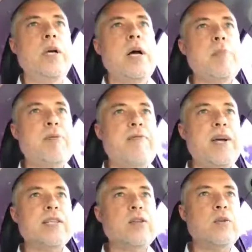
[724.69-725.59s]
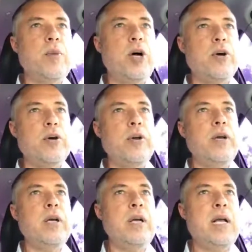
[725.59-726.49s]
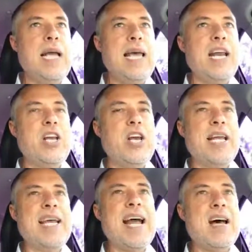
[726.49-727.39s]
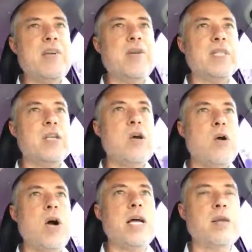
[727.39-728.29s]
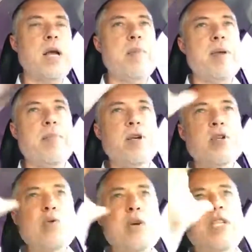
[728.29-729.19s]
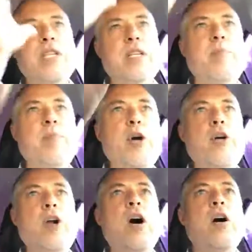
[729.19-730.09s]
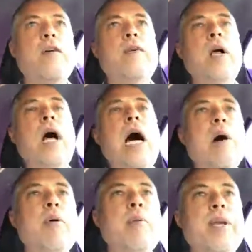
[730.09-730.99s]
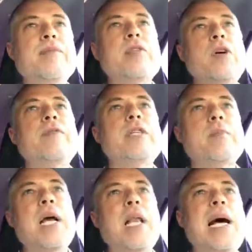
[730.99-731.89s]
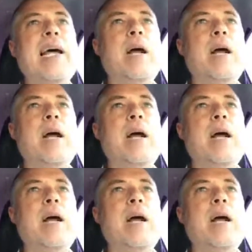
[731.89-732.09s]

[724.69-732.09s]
a professional mode and I don't get out of it. So I'm able to switch into the mode of, I want to be of service to my client.